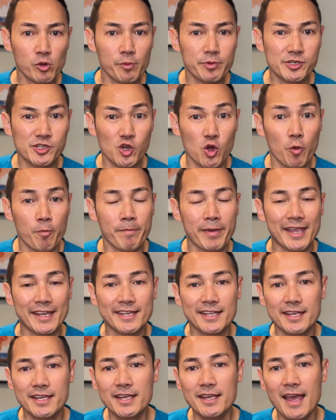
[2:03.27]
of
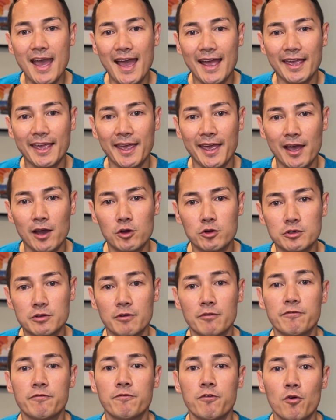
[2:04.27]
COPD account
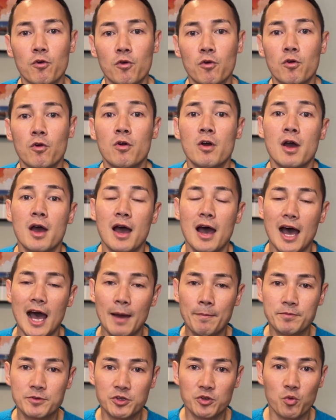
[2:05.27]
for
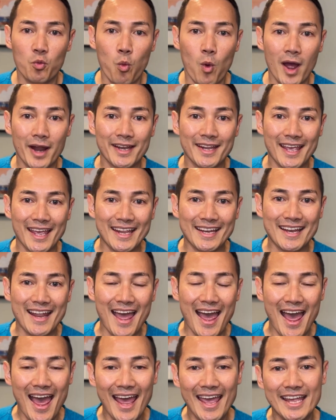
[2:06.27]
up to 1 in
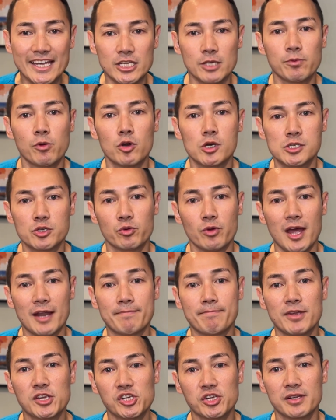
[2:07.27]
8 of hospital
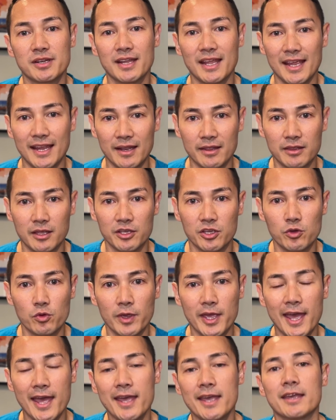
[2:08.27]
admission in the UK.